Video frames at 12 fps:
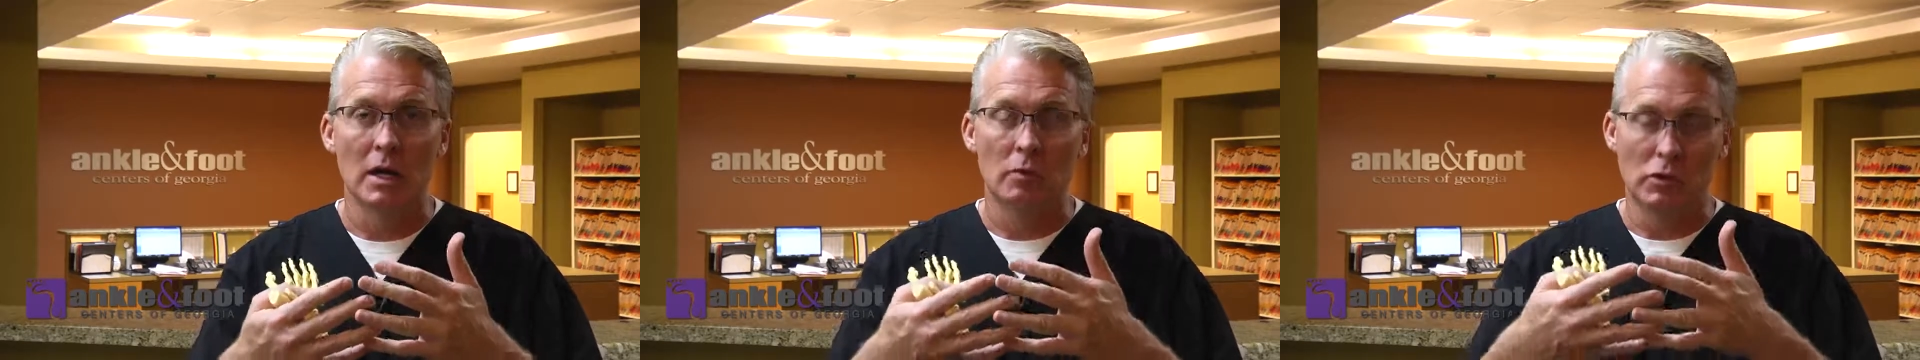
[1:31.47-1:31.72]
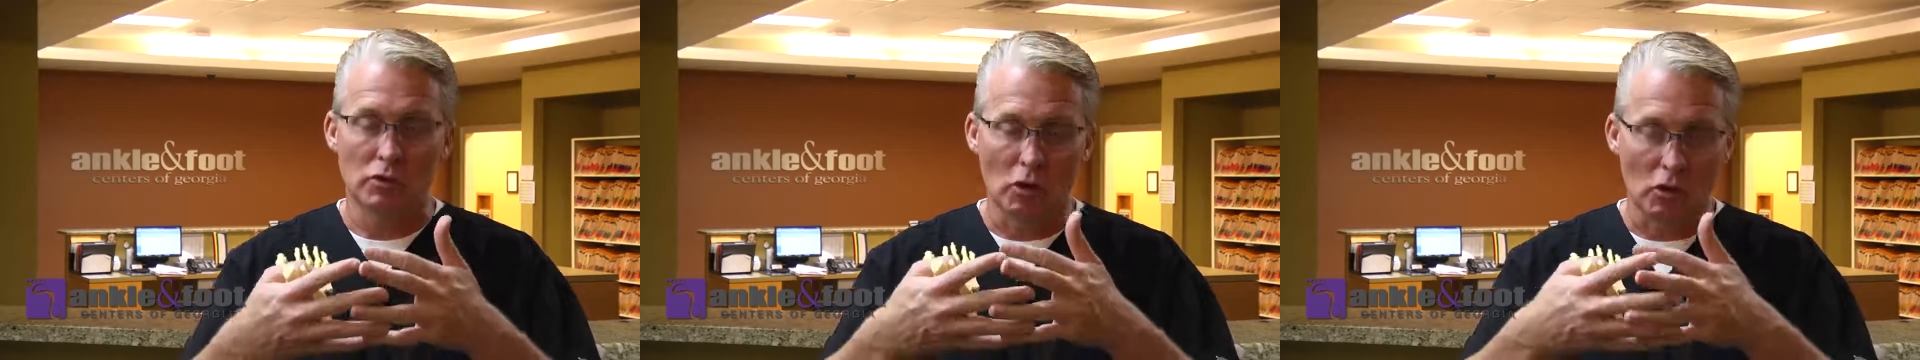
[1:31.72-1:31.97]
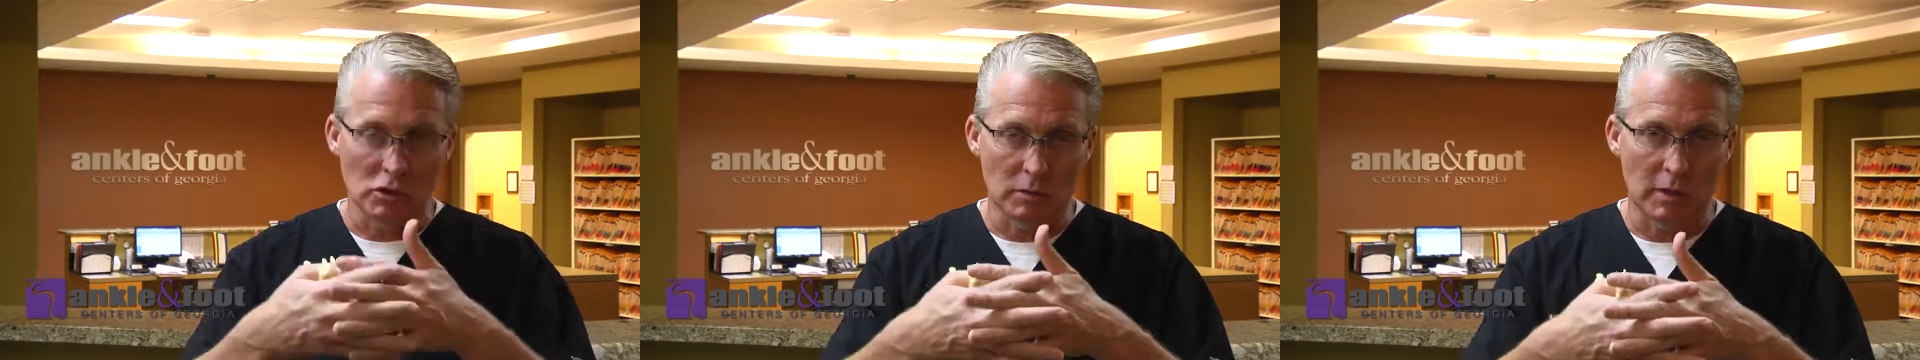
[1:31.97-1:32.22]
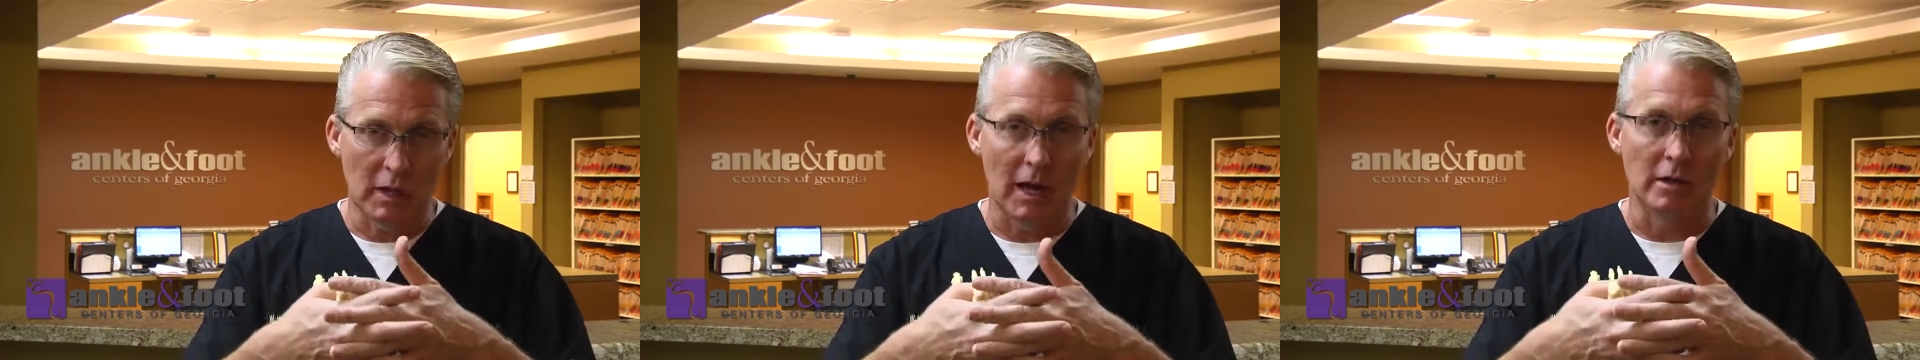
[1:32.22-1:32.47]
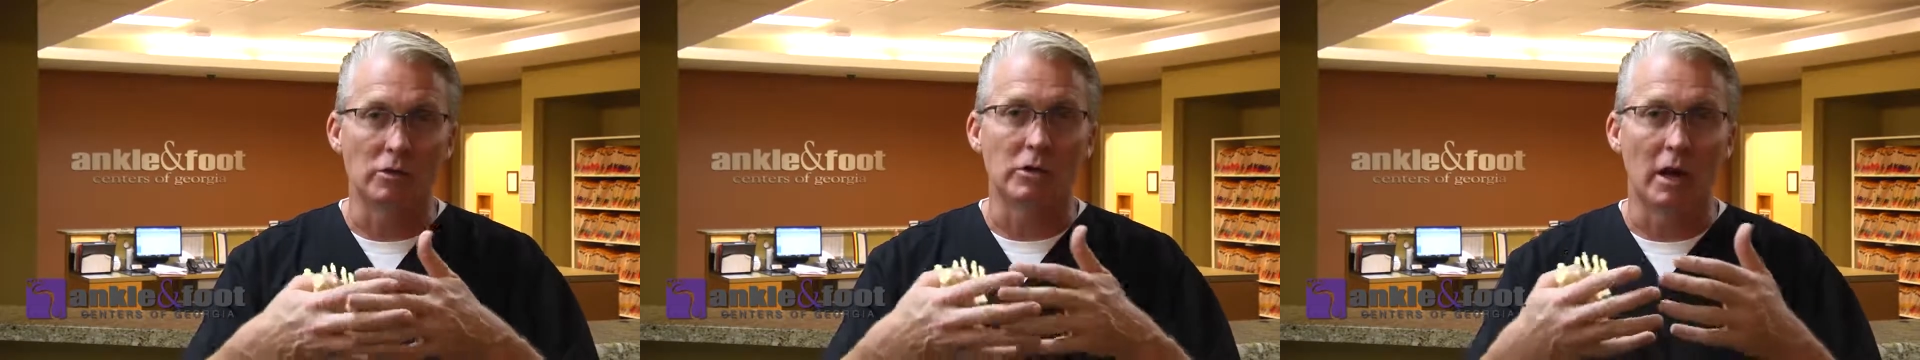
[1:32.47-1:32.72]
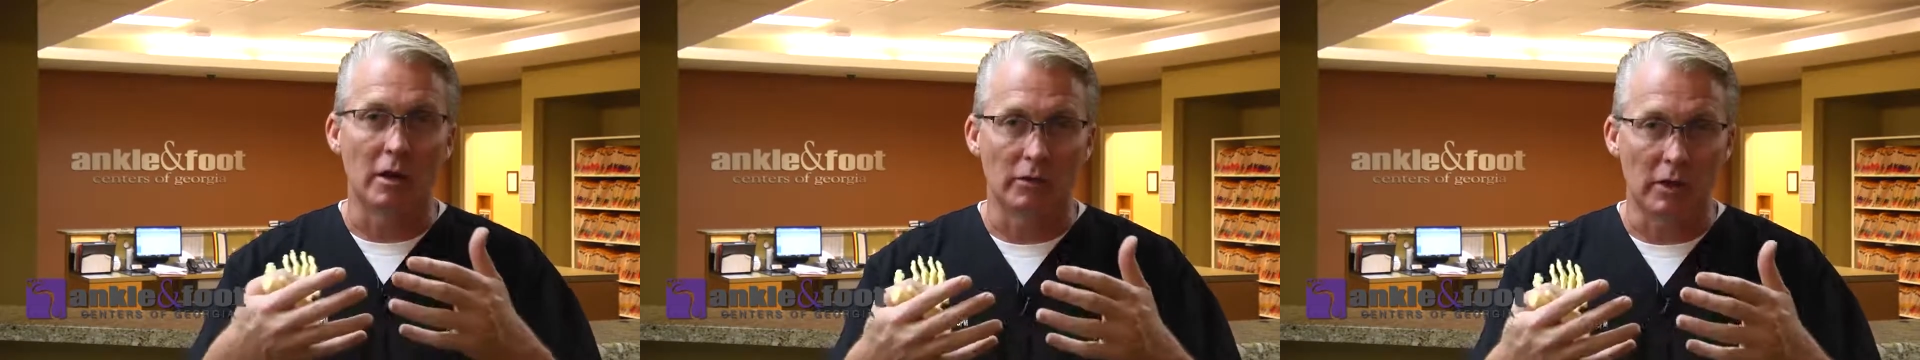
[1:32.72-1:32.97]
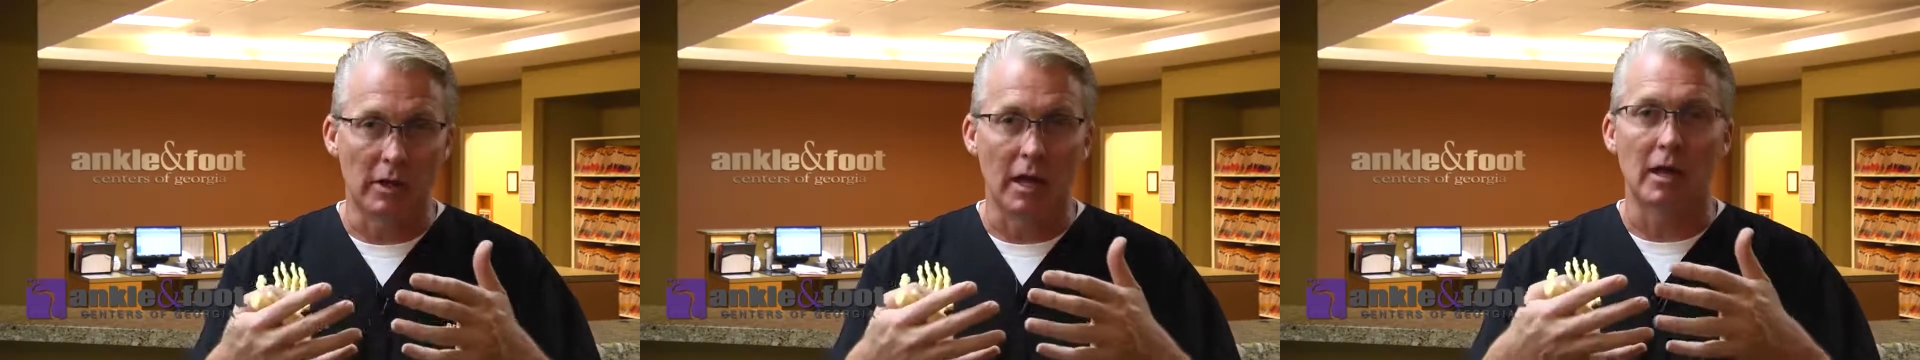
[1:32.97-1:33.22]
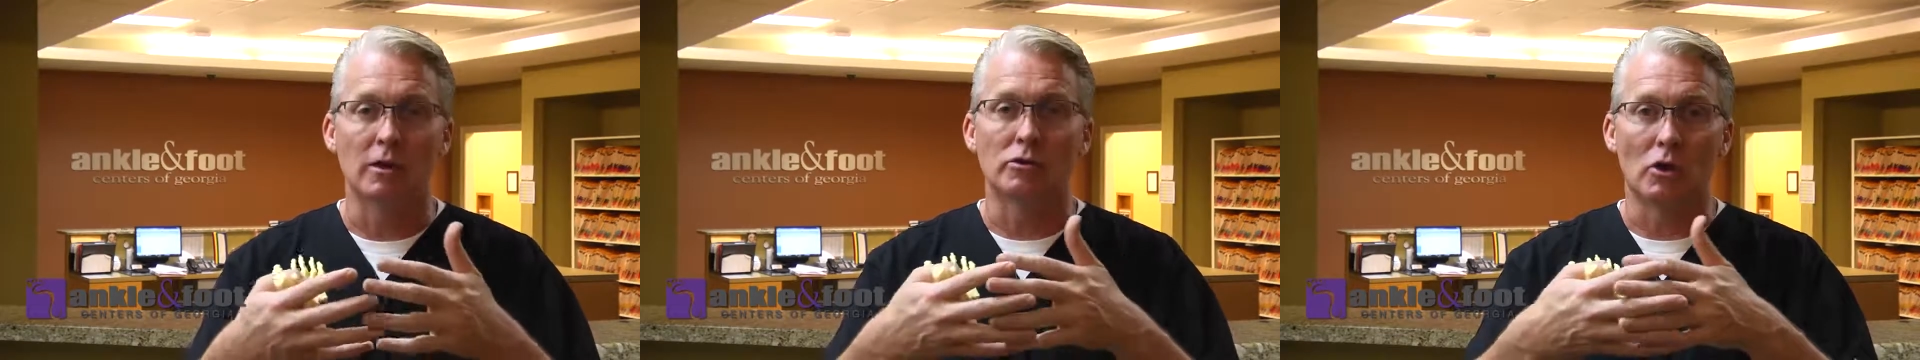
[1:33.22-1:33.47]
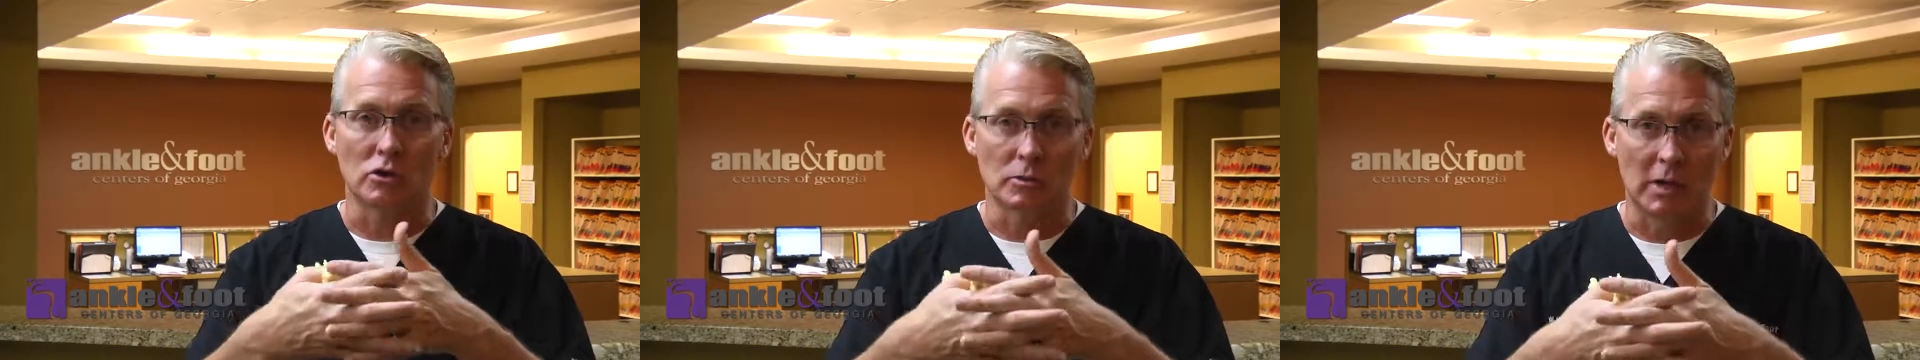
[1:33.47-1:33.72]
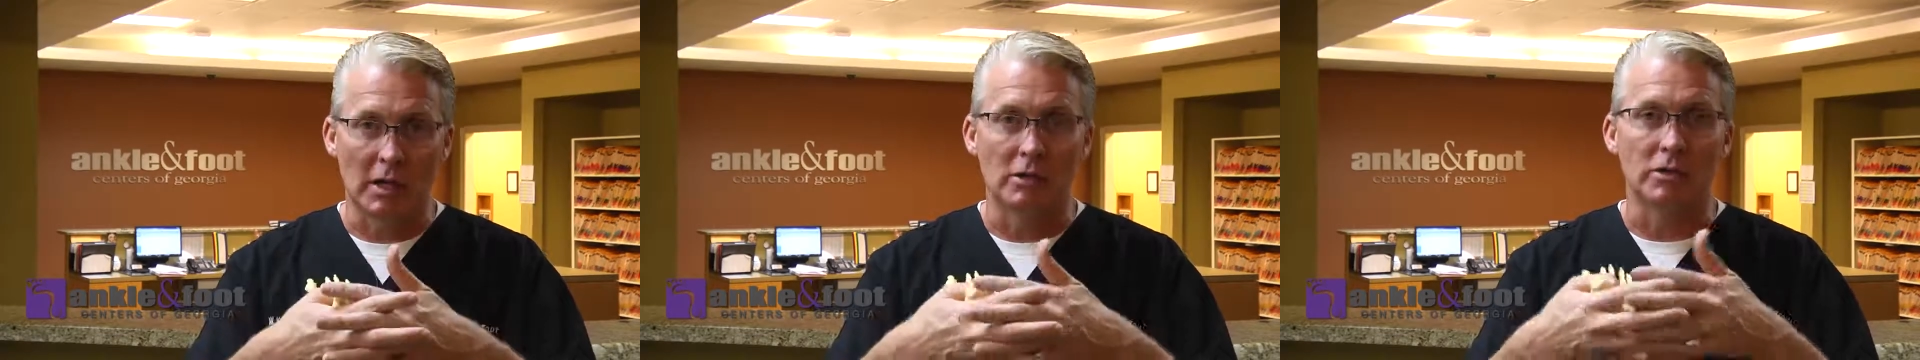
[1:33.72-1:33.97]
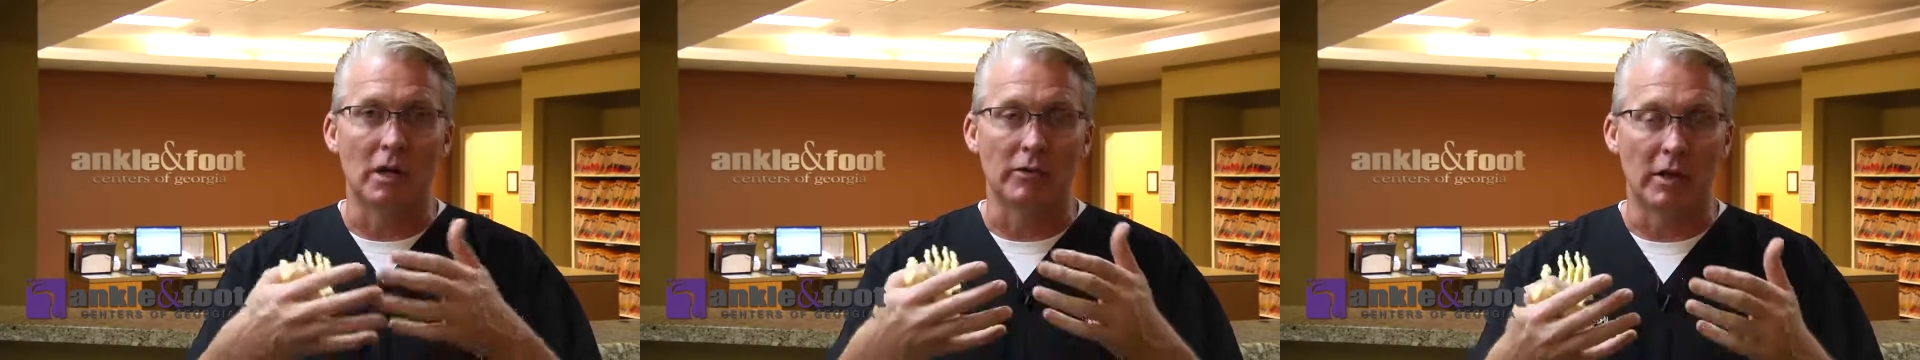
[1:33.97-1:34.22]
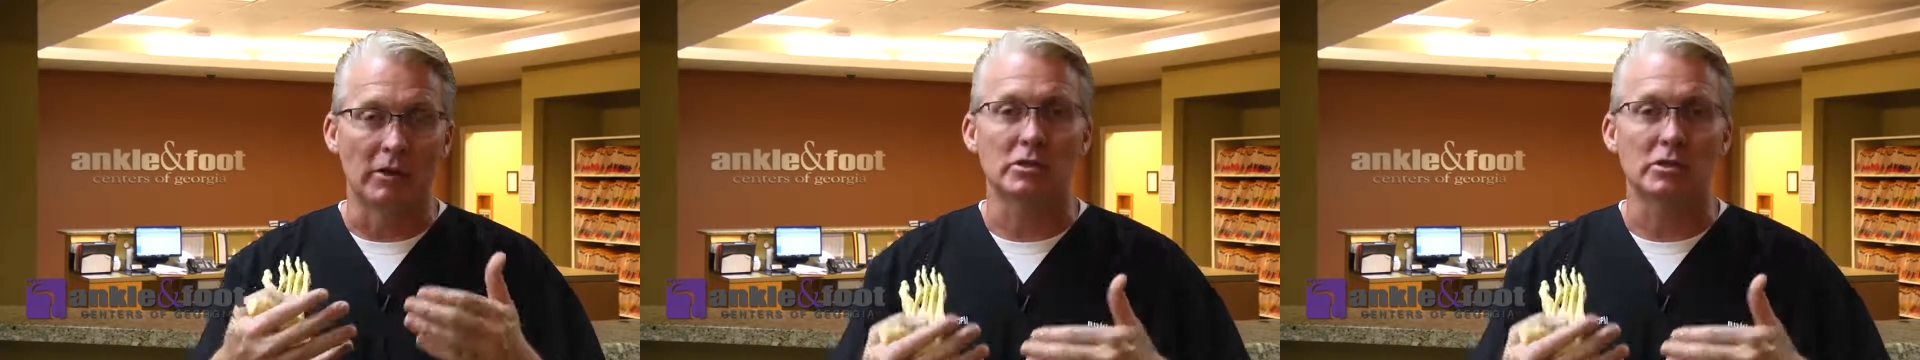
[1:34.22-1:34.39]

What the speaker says: Well, it draws up at night and you tear it in the day, and draws up at night and you tear it in the day.